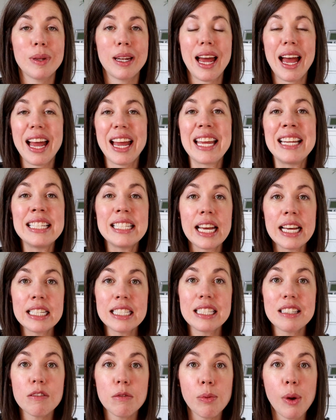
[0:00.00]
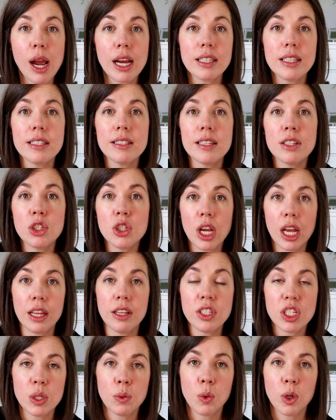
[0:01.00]
but intensive practice and
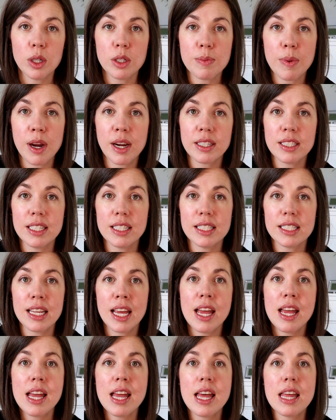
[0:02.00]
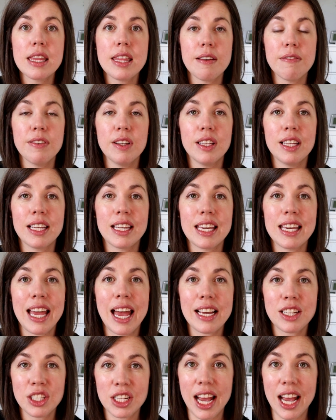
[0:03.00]
challenging words practice, that felt like he had